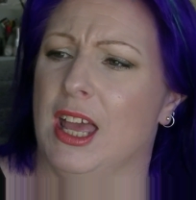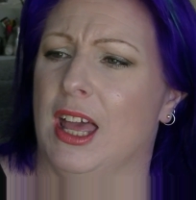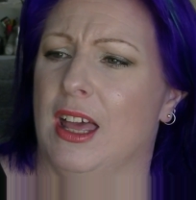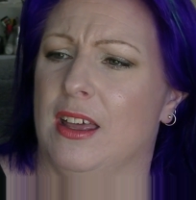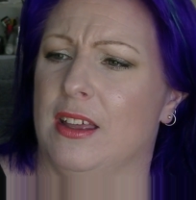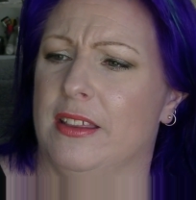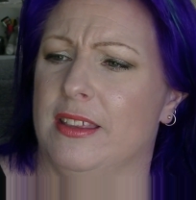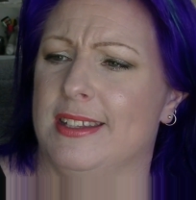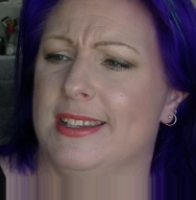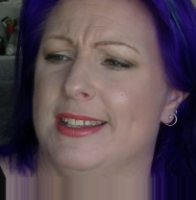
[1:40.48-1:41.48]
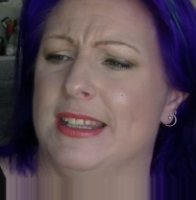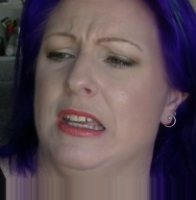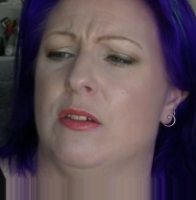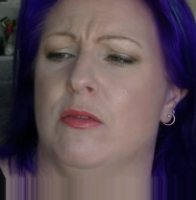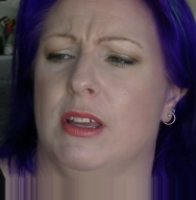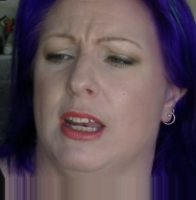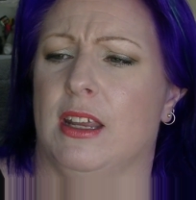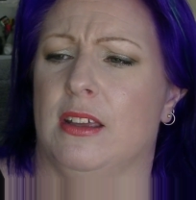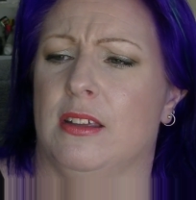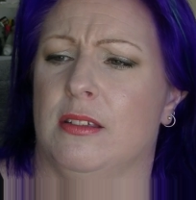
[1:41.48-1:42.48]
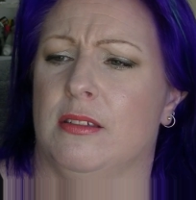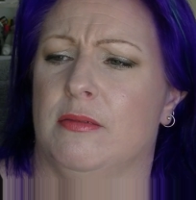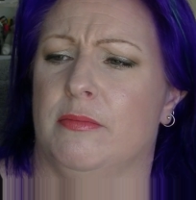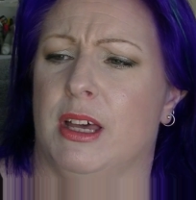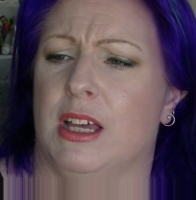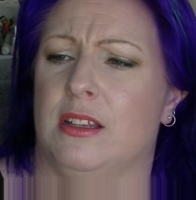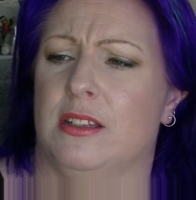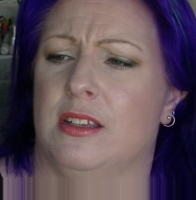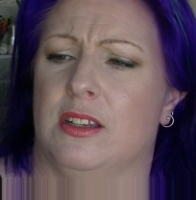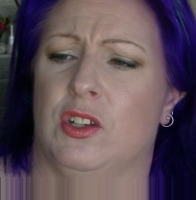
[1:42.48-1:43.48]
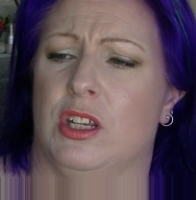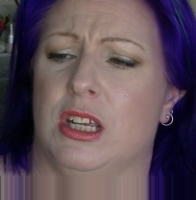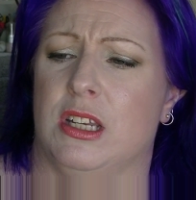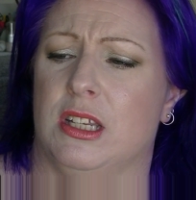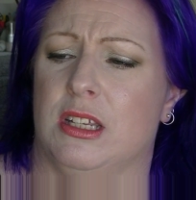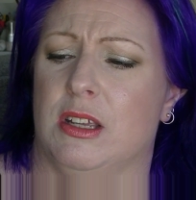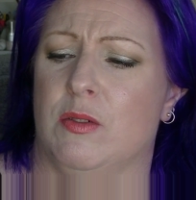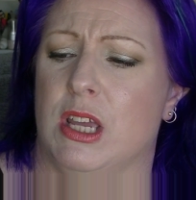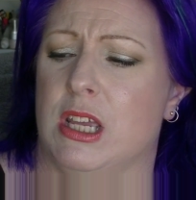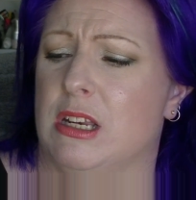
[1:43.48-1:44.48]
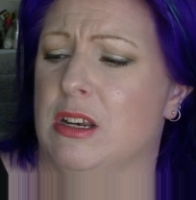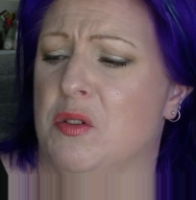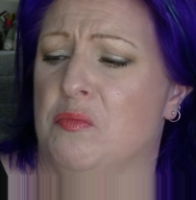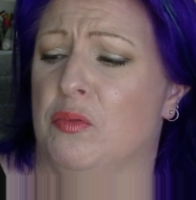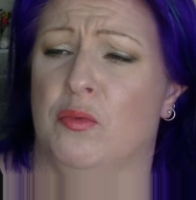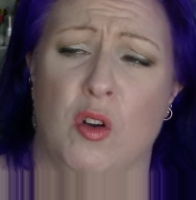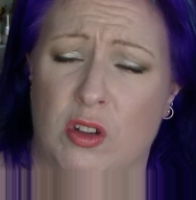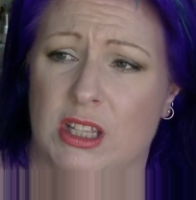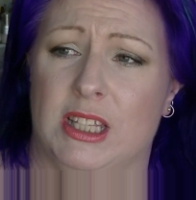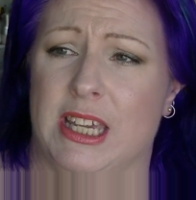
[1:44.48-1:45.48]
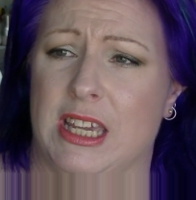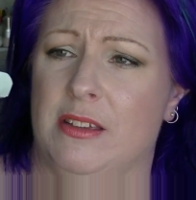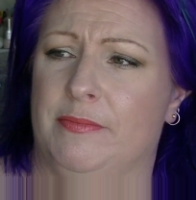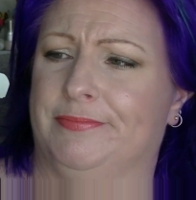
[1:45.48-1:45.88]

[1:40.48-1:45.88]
Uh, this is the organic mask sheet in broccoli.